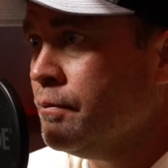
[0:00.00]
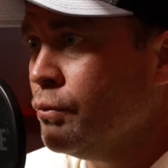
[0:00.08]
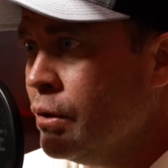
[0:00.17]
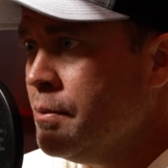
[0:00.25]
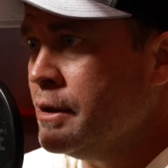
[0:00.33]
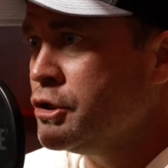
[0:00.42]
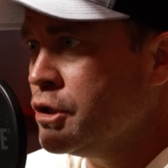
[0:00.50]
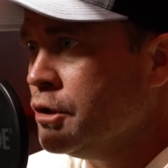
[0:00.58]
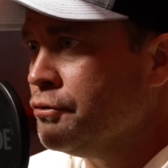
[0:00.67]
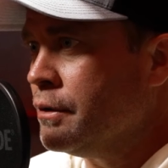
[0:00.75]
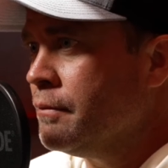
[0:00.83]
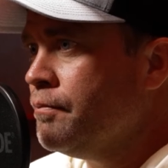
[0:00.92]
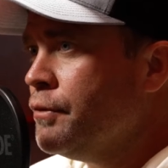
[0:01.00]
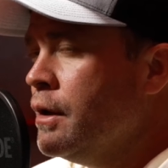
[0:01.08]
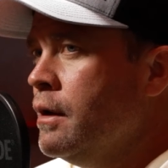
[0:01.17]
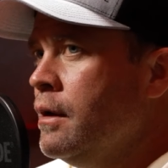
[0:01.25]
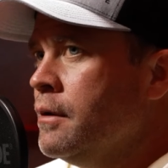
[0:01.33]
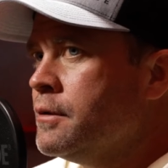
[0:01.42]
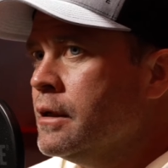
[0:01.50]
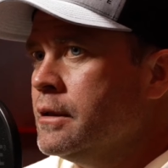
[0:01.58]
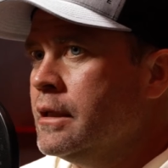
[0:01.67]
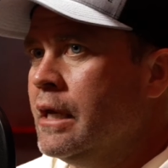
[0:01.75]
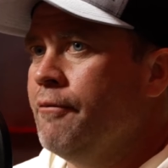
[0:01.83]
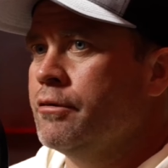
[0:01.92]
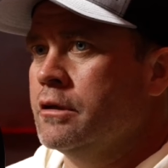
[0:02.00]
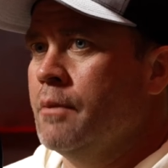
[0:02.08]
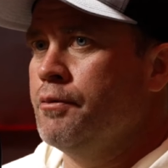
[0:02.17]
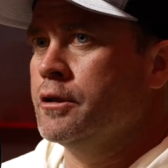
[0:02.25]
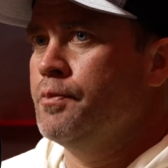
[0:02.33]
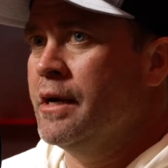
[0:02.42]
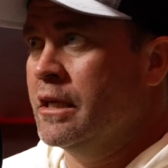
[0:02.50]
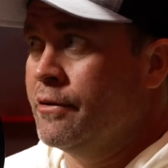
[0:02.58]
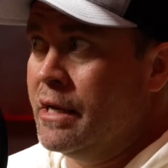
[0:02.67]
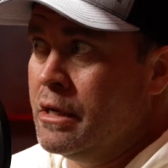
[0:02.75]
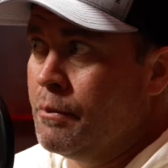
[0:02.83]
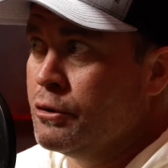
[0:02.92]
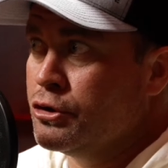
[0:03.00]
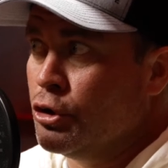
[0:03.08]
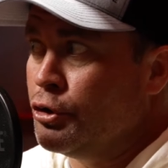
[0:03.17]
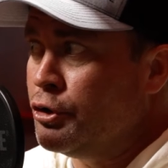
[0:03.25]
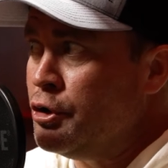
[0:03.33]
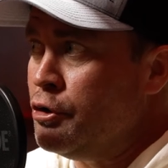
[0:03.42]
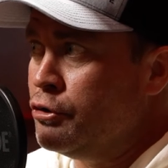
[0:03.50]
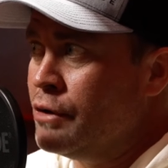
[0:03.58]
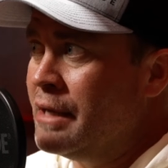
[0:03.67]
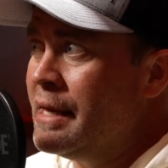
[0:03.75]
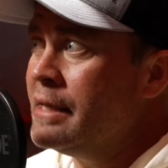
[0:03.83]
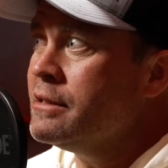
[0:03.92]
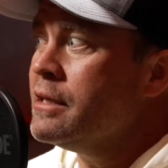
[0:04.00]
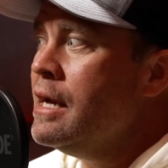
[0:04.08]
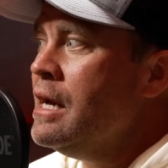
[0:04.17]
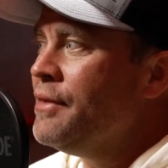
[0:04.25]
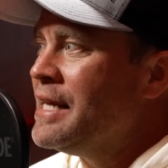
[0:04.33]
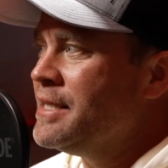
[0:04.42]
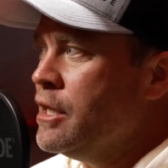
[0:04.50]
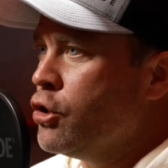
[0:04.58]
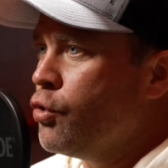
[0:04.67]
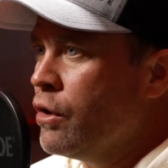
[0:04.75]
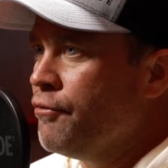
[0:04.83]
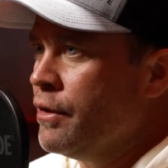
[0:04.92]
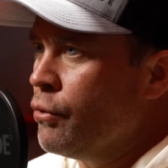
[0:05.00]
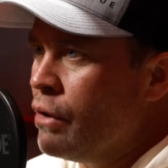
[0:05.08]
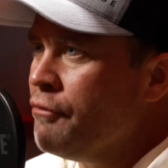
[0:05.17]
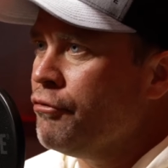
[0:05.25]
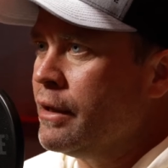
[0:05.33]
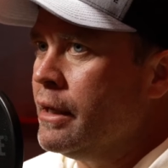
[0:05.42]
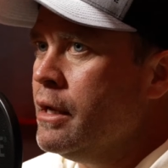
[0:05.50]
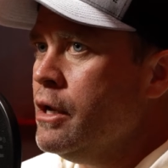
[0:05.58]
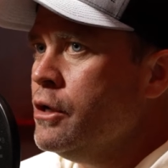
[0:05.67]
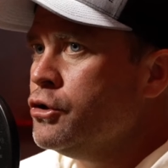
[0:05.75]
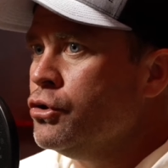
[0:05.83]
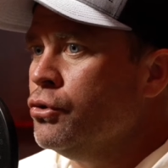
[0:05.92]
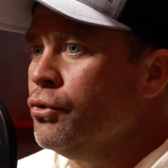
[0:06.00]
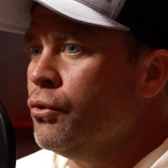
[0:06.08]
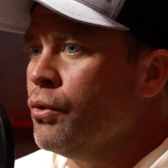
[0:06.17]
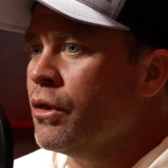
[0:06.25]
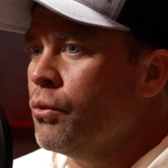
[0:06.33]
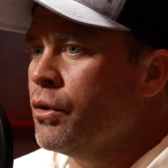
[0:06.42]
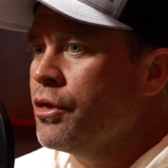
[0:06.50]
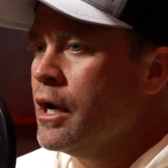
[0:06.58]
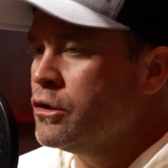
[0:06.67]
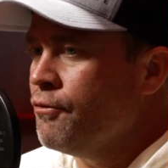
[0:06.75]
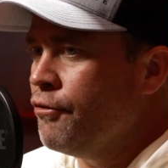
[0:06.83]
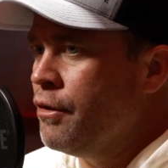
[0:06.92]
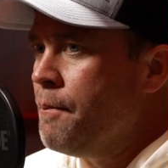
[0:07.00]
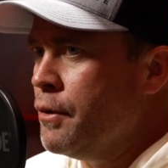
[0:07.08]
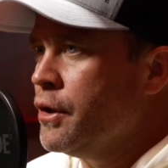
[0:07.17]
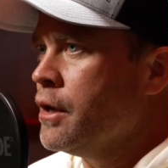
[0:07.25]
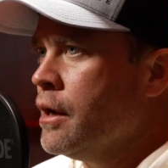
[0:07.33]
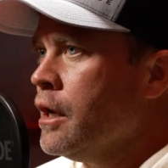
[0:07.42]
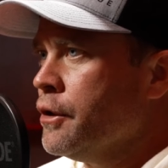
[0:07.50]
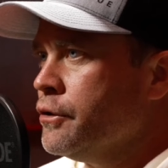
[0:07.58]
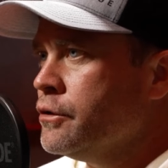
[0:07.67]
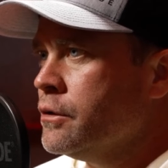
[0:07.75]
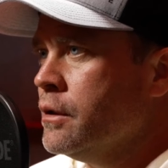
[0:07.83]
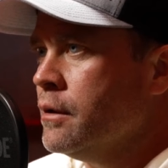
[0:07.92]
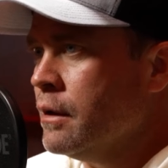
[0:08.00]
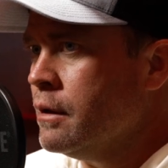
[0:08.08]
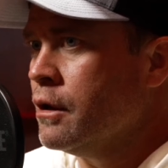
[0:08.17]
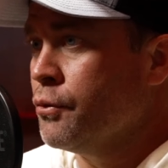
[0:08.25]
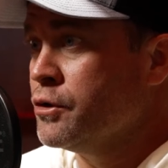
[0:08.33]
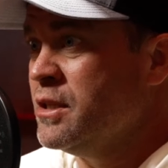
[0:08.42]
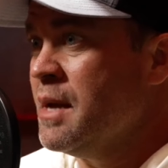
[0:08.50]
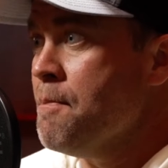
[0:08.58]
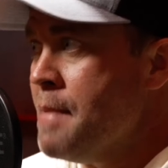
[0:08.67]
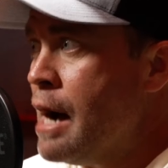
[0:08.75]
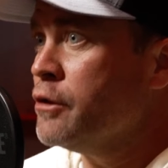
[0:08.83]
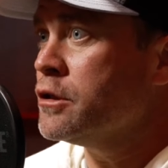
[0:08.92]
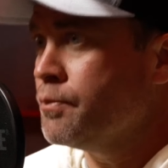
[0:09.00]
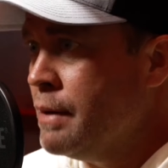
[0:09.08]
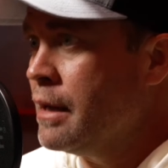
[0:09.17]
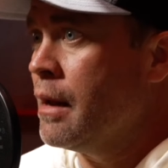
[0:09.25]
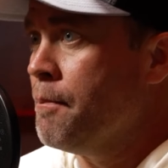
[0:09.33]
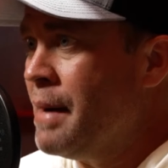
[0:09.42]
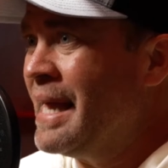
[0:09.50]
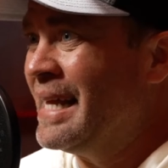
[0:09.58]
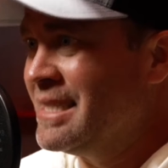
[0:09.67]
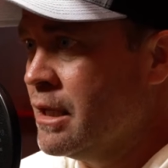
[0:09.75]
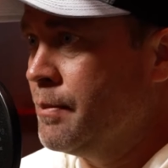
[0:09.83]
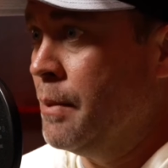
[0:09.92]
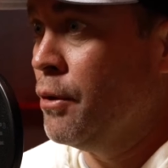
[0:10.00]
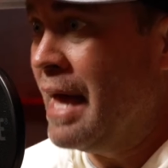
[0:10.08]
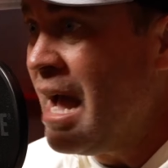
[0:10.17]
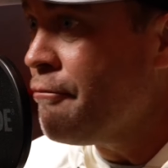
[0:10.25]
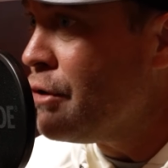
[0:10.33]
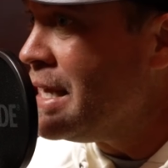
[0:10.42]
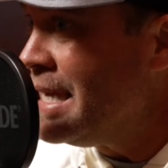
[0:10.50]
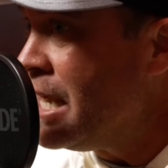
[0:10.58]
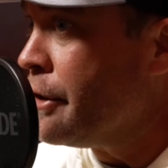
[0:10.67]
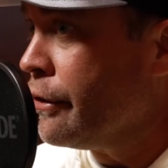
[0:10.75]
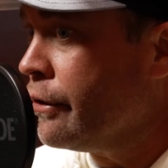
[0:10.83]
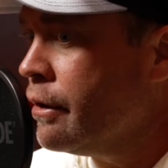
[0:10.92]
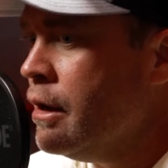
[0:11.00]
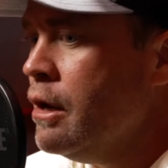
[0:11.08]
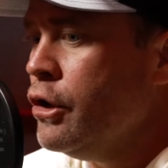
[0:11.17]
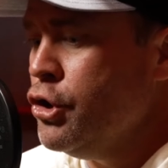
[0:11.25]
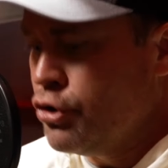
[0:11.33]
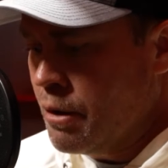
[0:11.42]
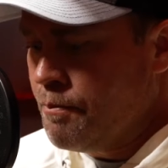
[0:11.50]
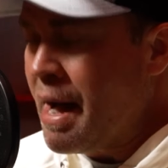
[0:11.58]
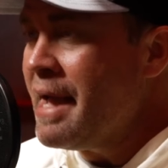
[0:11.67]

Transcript: women, children. To give some perspective, because that number is so huge, right? That's the equivalent roughly to, with $150 billion, in other words, the amount spent on buying and selling people every year, you could buy